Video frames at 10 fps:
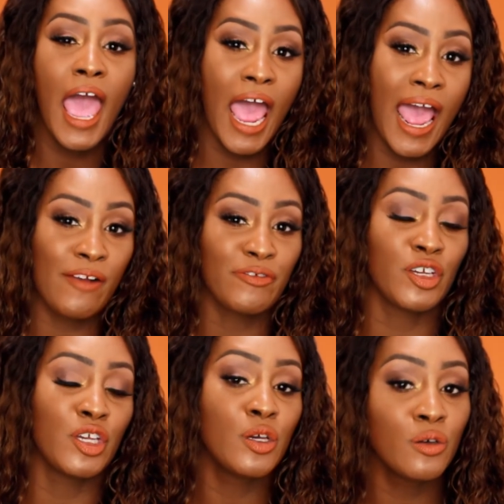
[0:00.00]

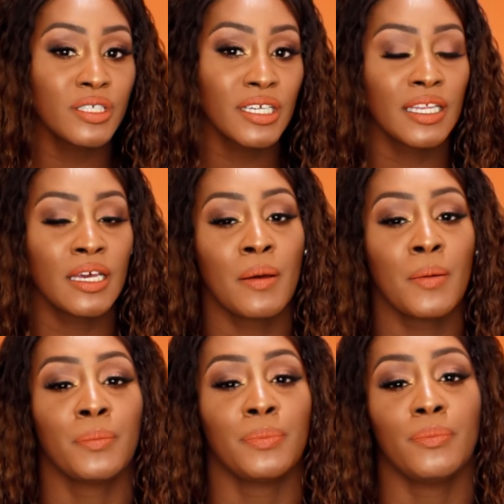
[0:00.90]
after using
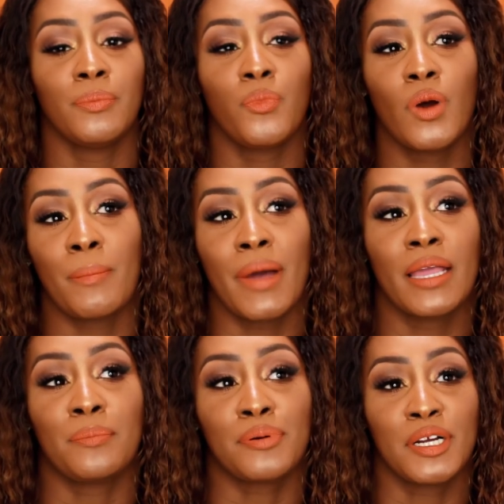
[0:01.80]
them, what
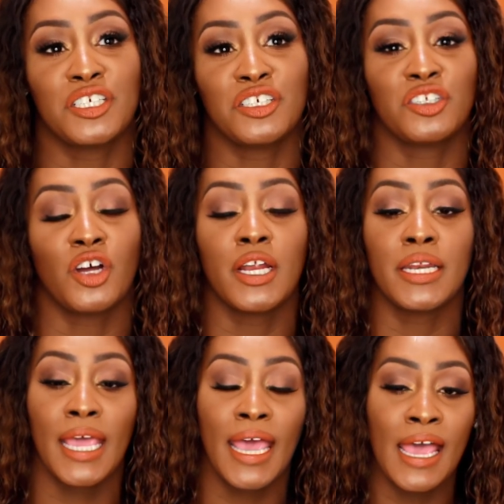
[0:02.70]
my impressions are
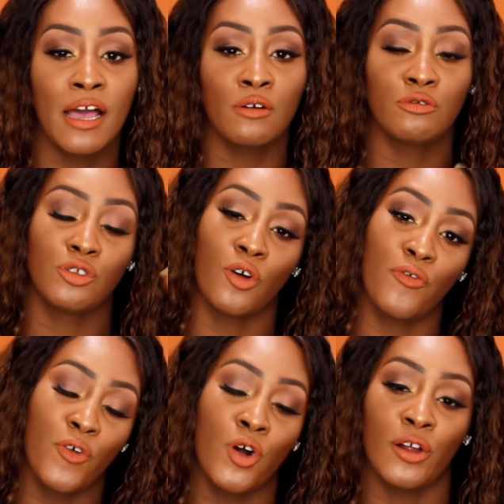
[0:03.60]
now, so
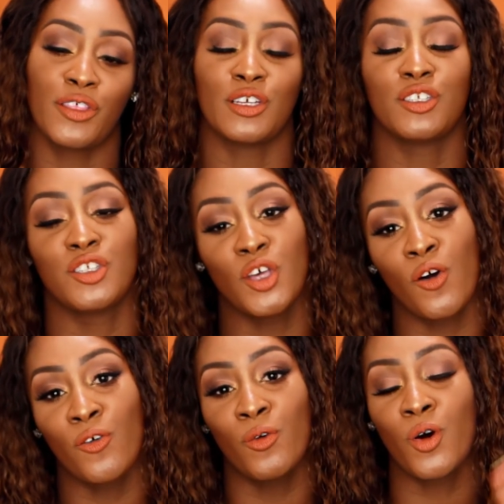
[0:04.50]
forth and
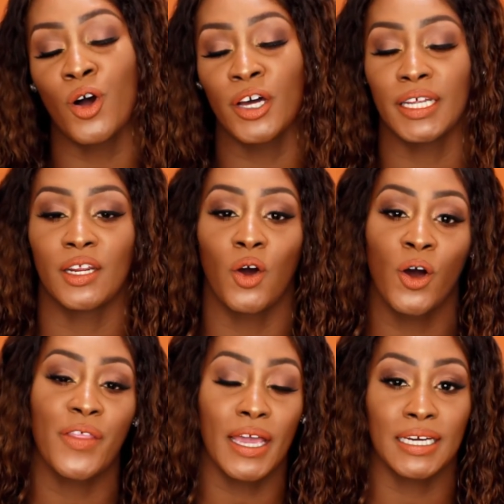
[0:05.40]
so on, and
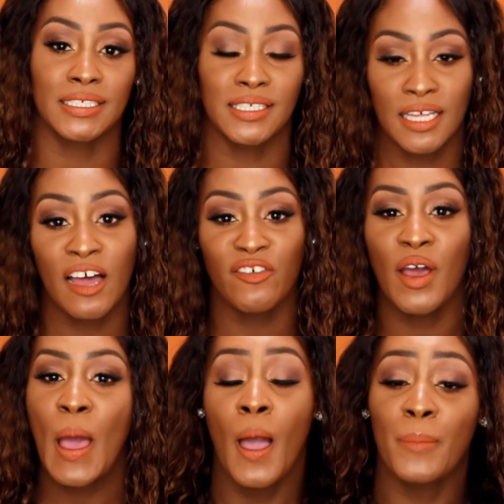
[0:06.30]
all that good stuff.
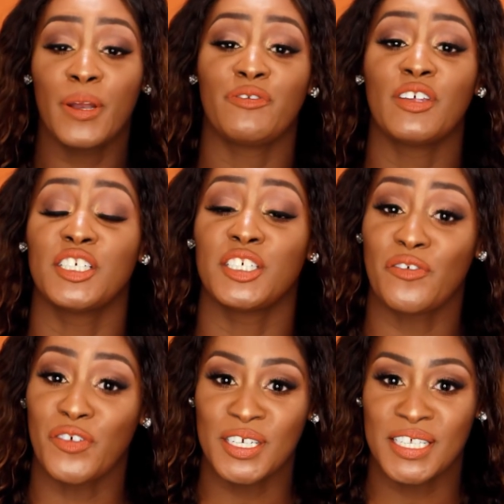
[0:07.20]
But if this is
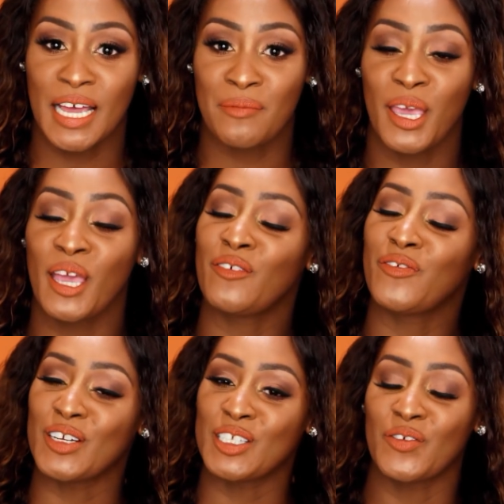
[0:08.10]
your first time here,
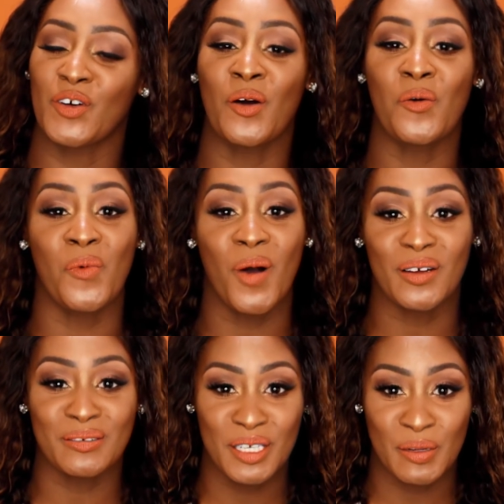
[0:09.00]
first of all,
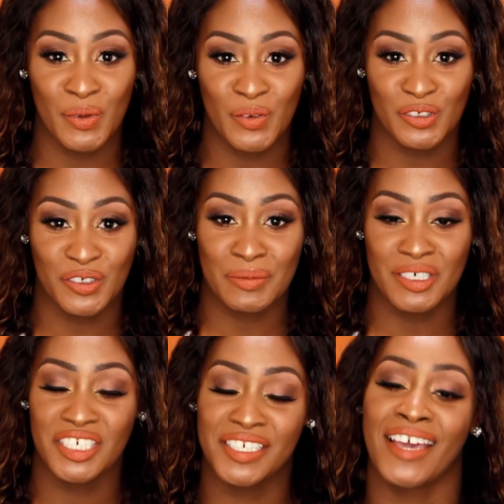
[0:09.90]
welcome to the Beautiful
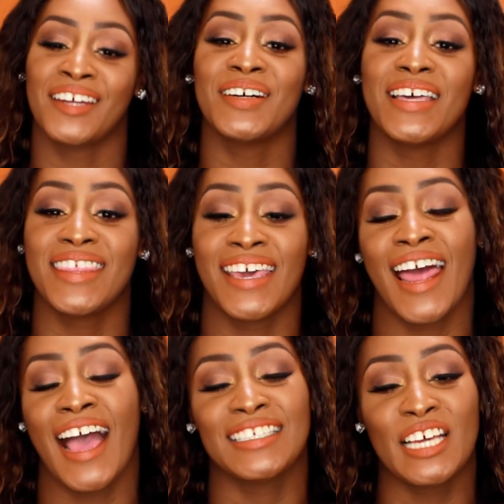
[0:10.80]
Dreamers channel. And
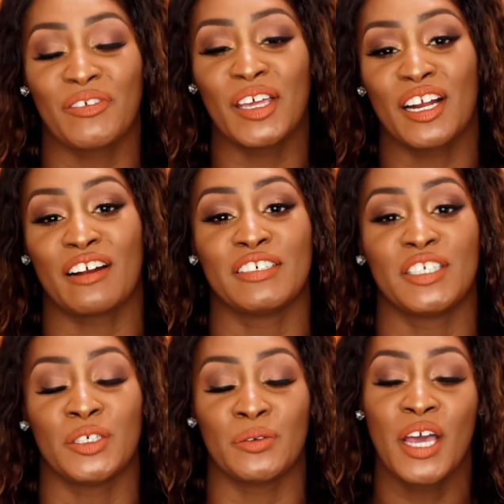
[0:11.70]
then I definitely
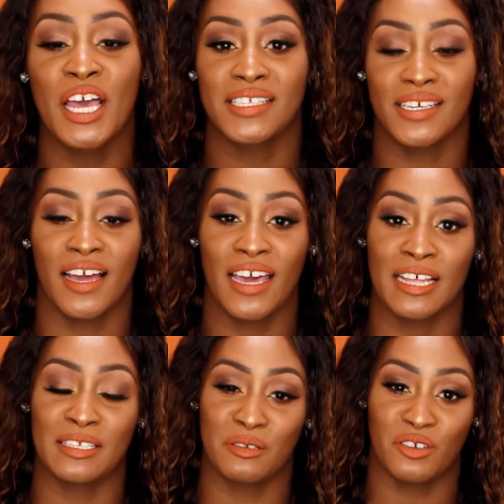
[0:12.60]
encourage you to go ahead
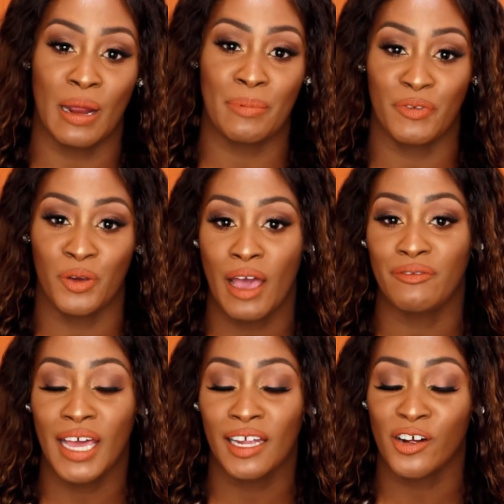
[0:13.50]
and subscribe if you
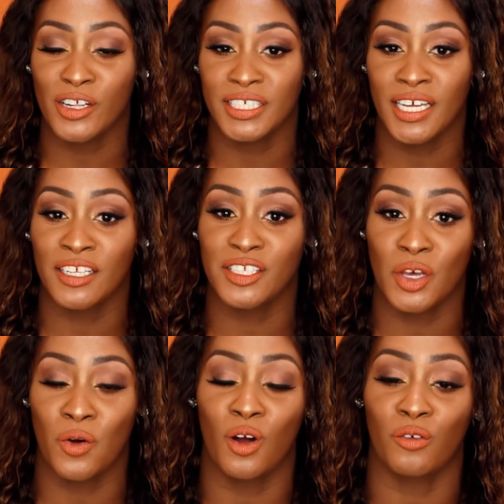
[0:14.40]
have not done
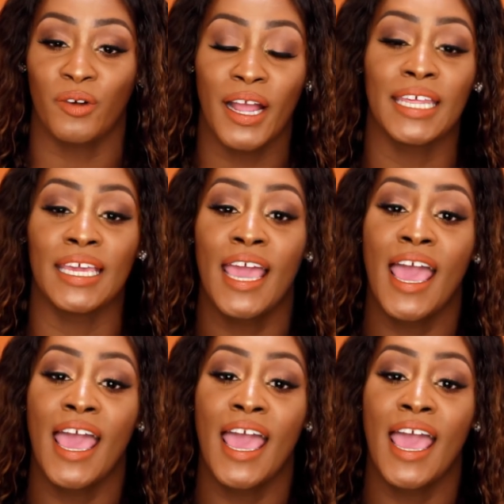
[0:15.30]
so already.